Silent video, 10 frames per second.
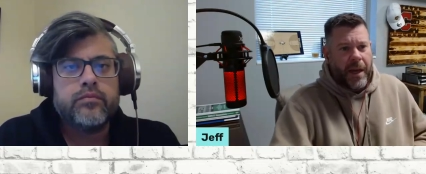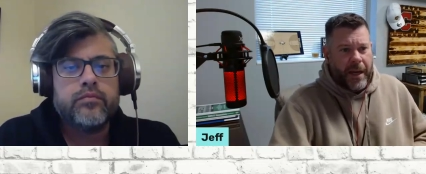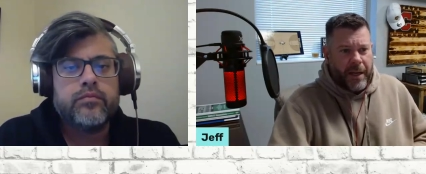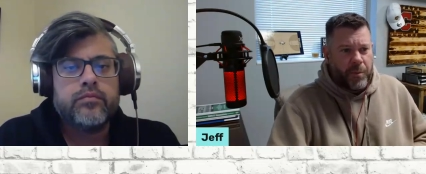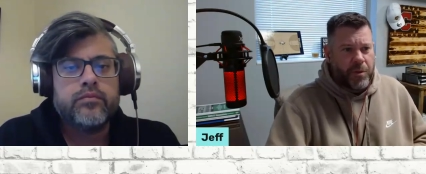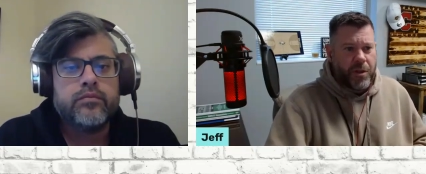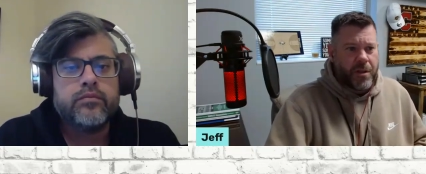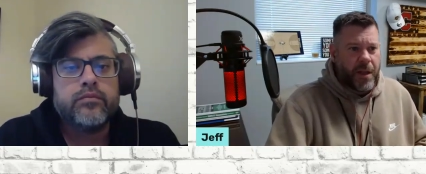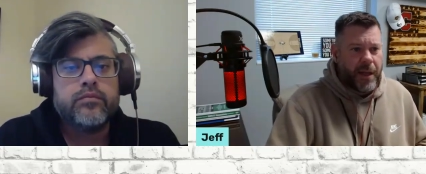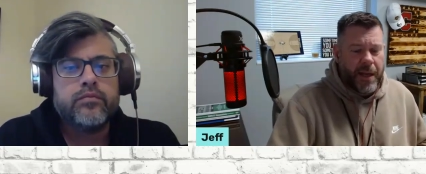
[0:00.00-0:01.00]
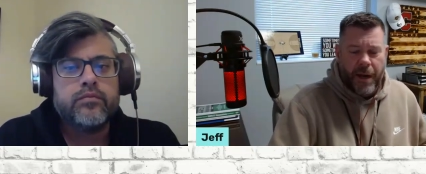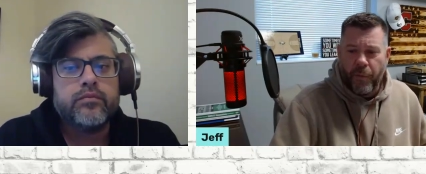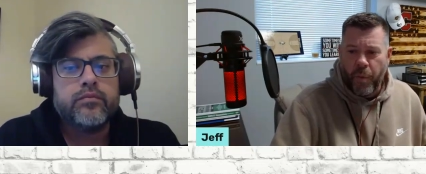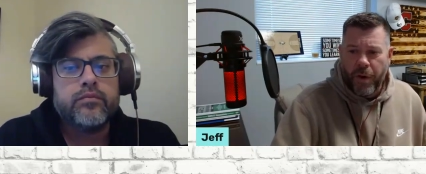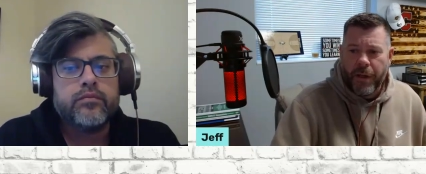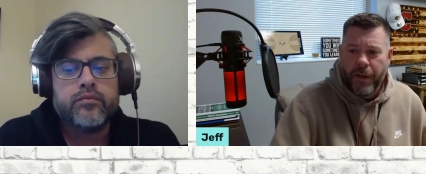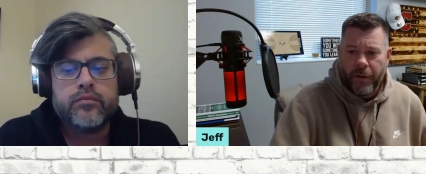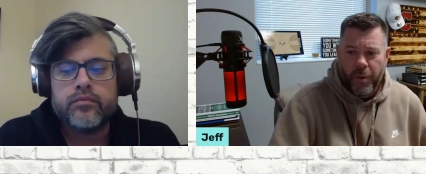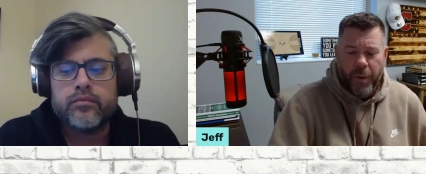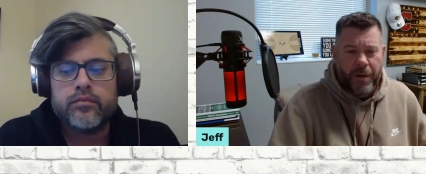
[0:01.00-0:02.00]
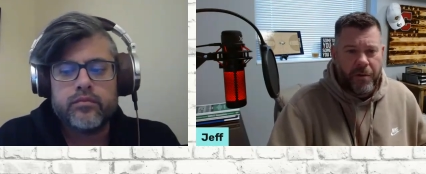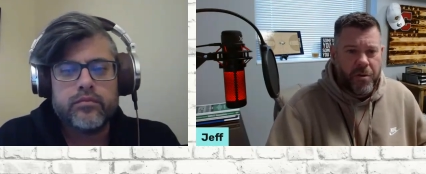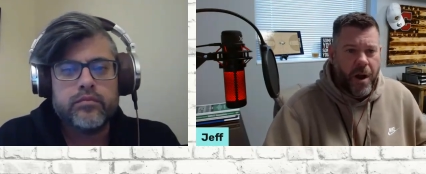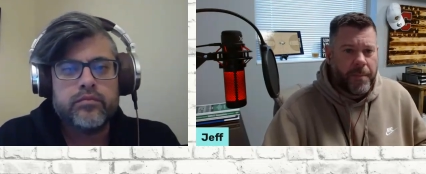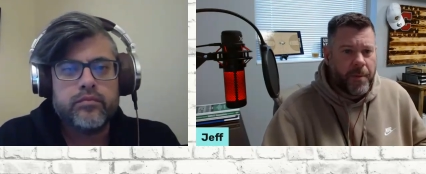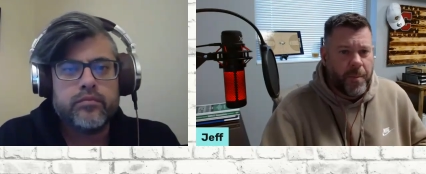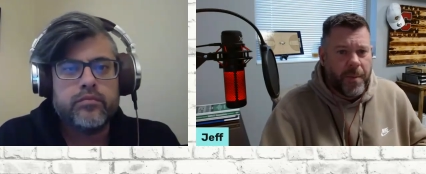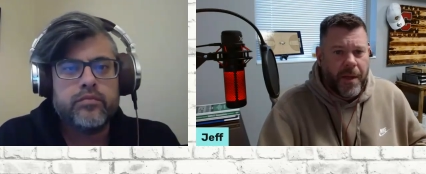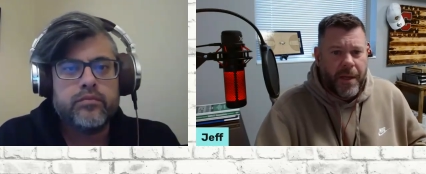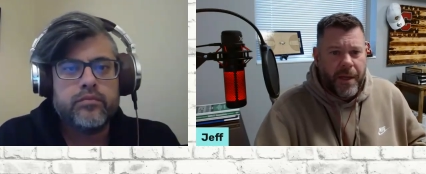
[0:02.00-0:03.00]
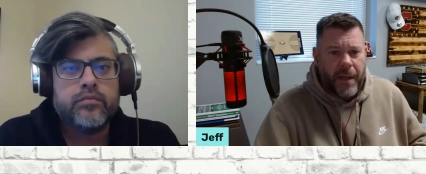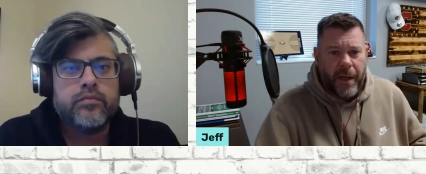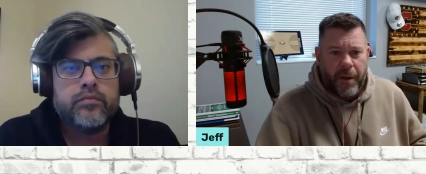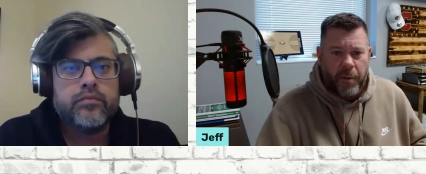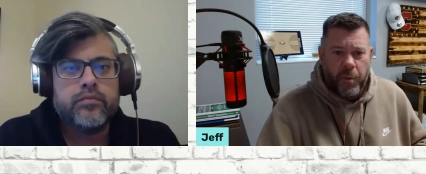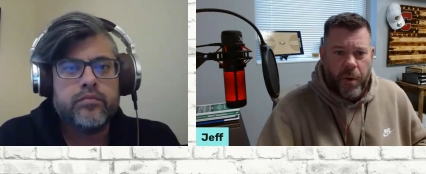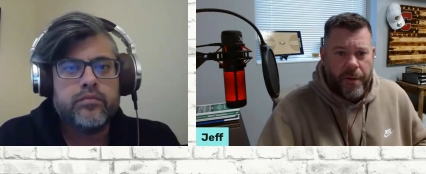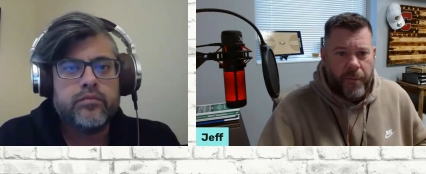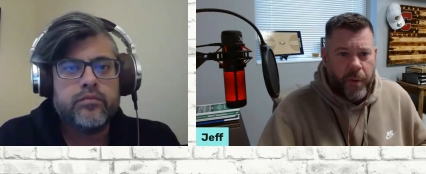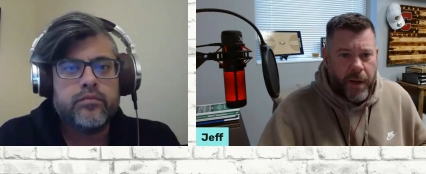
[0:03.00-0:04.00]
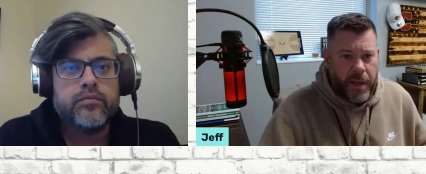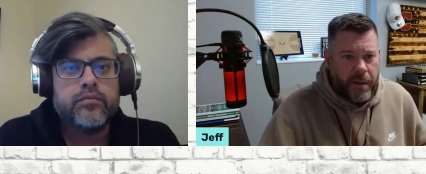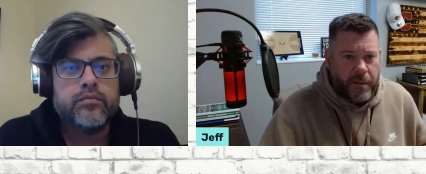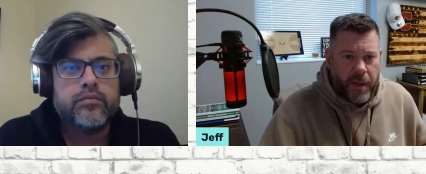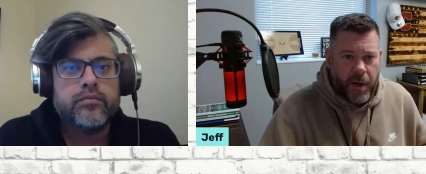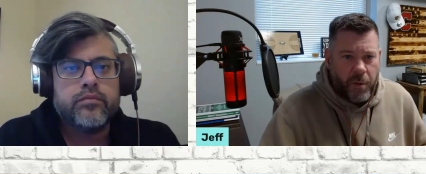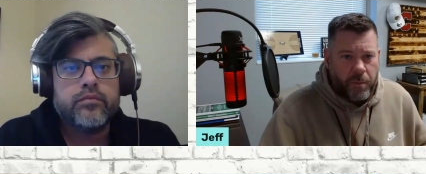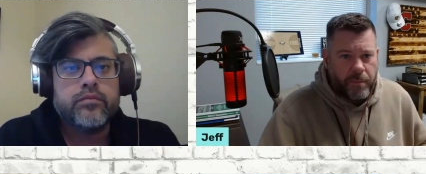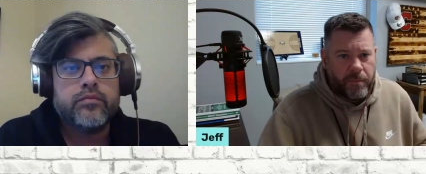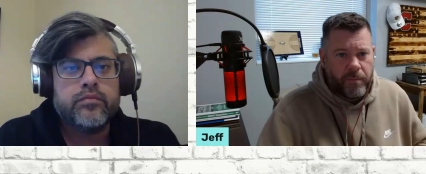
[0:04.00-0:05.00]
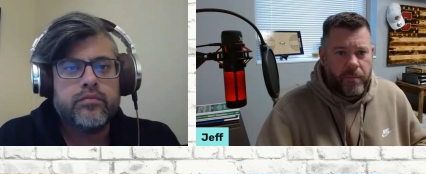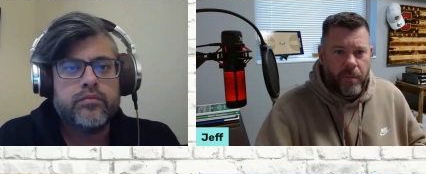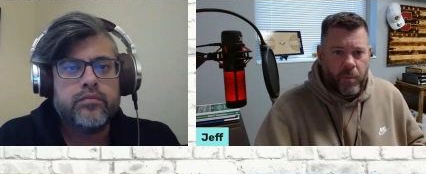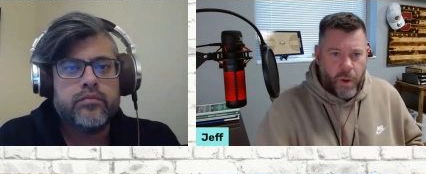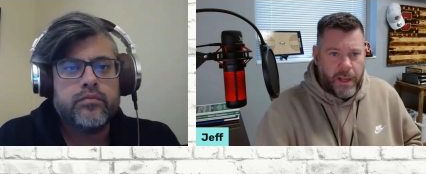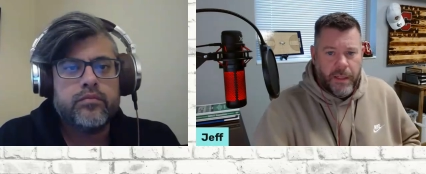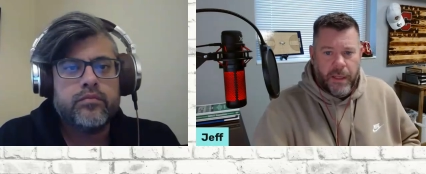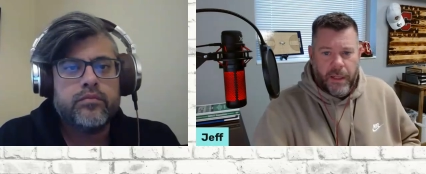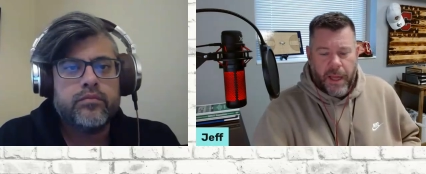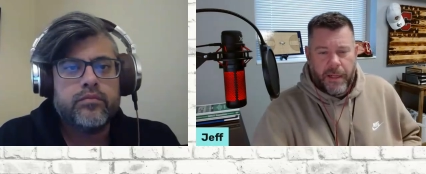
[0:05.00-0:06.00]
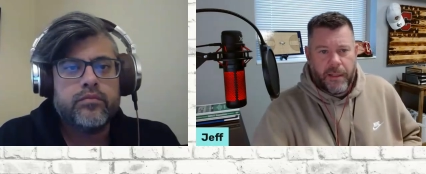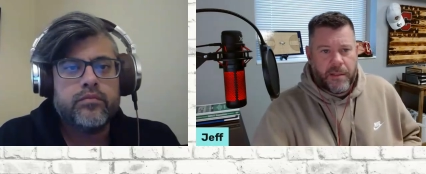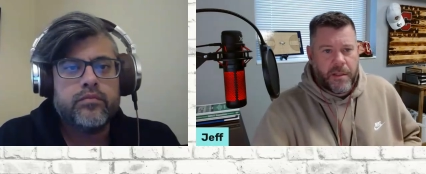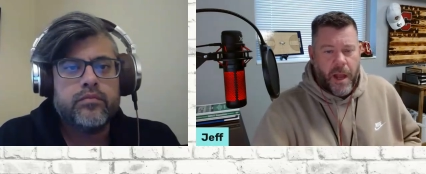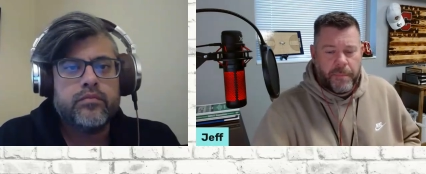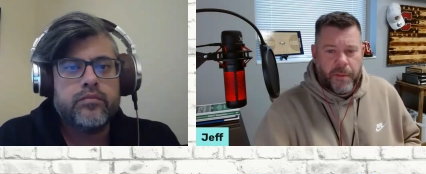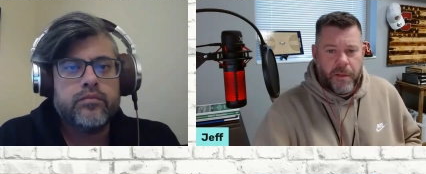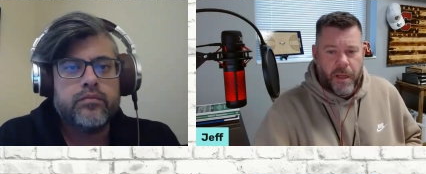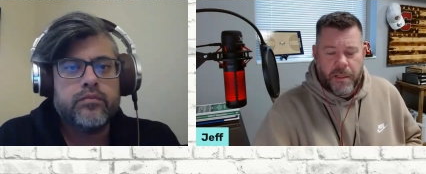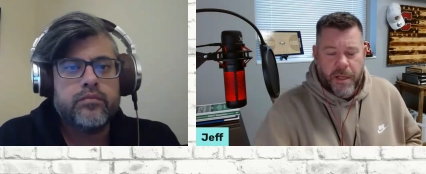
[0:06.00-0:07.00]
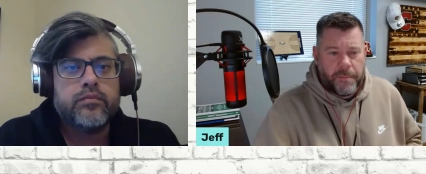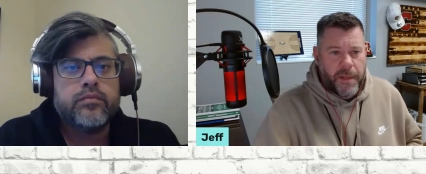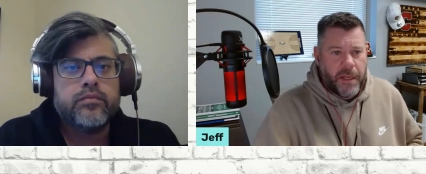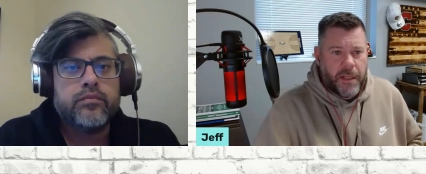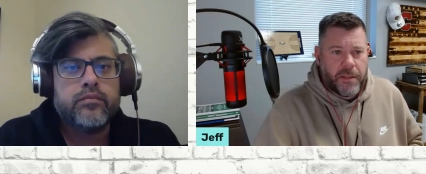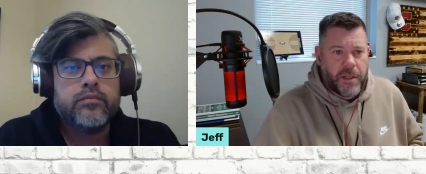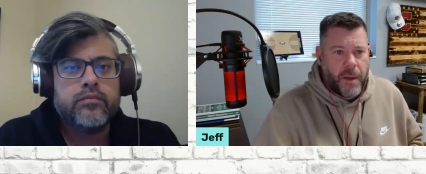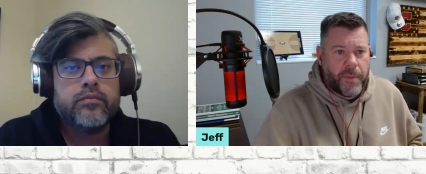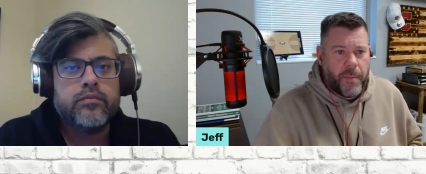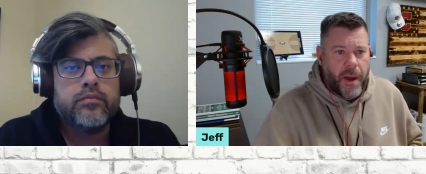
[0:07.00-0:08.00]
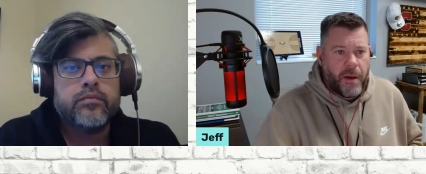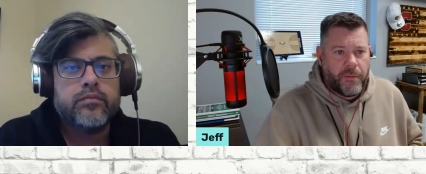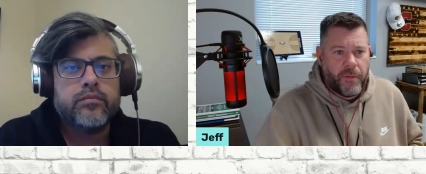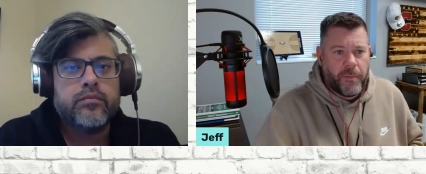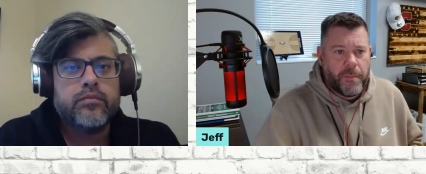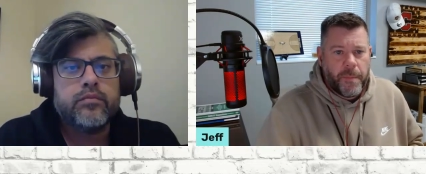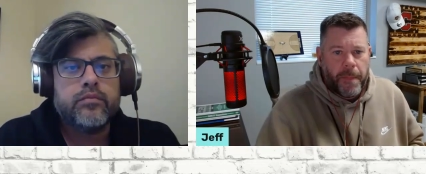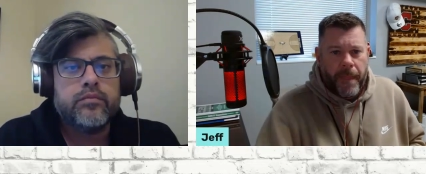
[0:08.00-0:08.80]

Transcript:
Speaker 1: And it was just that kind of one hitter quitter dropped him uh, referee, you know, rightly and gladly stopped, uh, stepped in and stopped the bout from,